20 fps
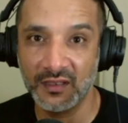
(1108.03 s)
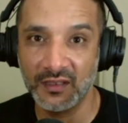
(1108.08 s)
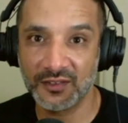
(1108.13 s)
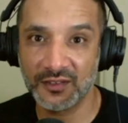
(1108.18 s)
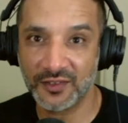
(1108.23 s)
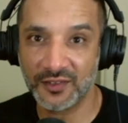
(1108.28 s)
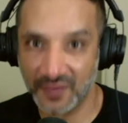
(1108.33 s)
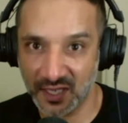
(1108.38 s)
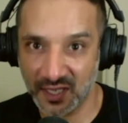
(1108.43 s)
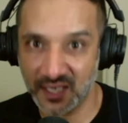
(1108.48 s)

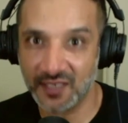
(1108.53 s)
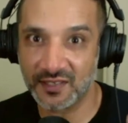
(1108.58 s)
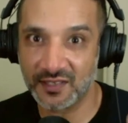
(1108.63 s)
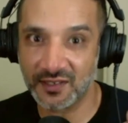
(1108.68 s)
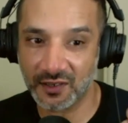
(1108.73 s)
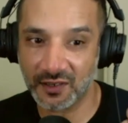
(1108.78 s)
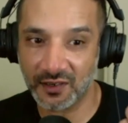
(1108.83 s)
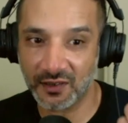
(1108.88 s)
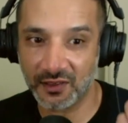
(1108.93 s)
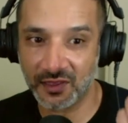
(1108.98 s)
So these
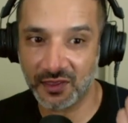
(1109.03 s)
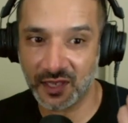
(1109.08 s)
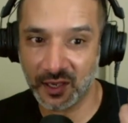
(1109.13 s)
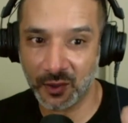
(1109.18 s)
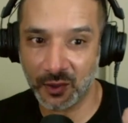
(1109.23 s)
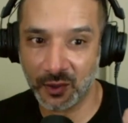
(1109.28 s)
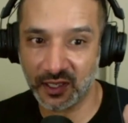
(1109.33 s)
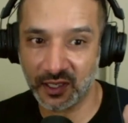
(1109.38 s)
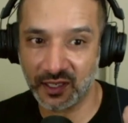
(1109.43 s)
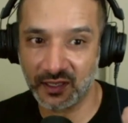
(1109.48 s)
are the
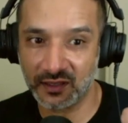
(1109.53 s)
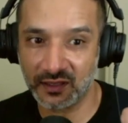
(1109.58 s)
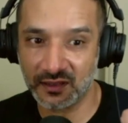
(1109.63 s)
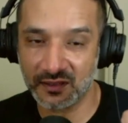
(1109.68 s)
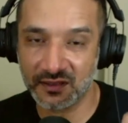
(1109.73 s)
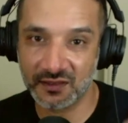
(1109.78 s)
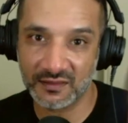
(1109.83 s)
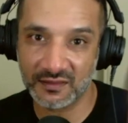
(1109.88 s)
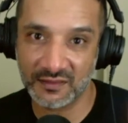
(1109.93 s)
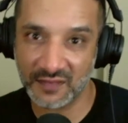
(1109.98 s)

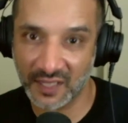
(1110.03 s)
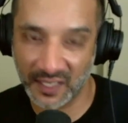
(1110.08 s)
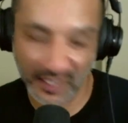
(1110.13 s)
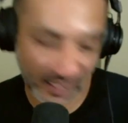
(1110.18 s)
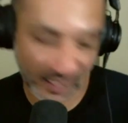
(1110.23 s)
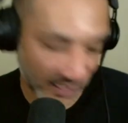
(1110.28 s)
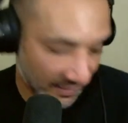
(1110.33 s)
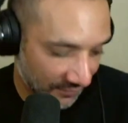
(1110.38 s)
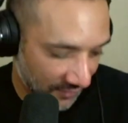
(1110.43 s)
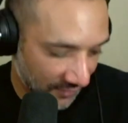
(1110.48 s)
organs that
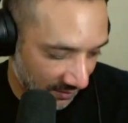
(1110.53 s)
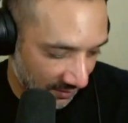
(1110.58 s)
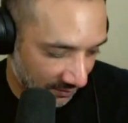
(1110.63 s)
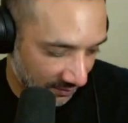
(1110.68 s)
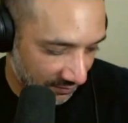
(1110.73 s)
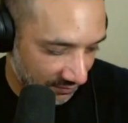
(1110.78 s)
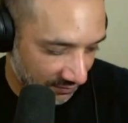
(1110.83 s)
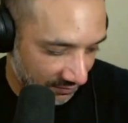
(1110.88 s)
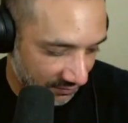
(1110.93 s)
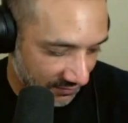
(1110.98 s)
I give
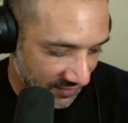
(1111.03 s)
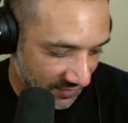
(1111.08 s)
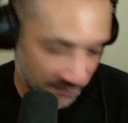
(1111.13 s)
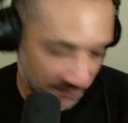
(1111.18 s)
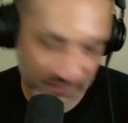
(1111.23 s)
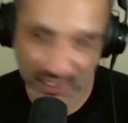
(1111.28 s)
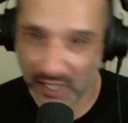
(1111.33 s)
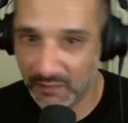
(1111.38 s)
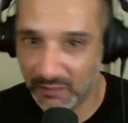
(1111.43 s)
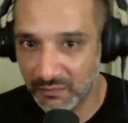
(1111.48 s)
them
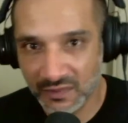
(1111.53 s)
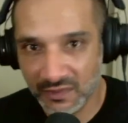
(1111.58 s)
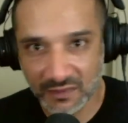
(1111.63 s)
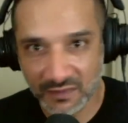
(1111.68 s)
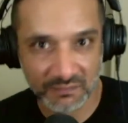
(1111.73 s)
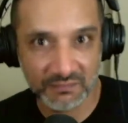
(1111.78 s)
sometimes.